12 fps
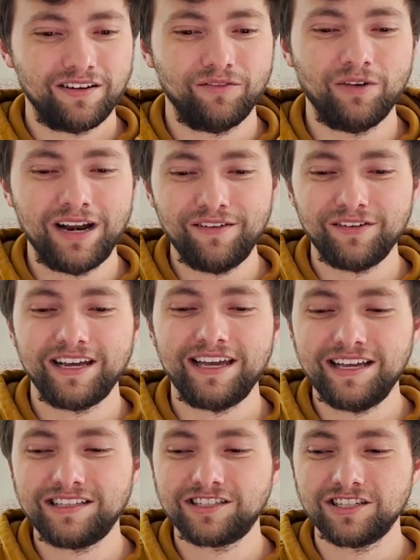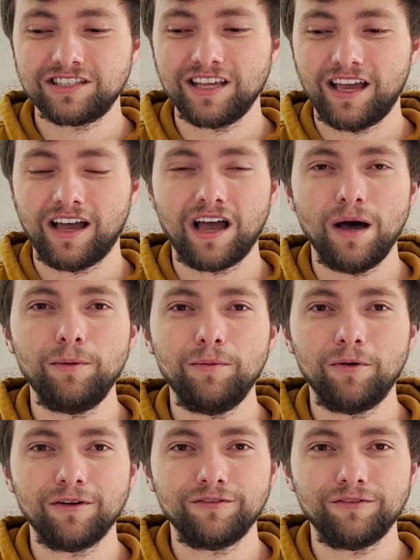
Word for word: Whenever he eats just, like, a couple more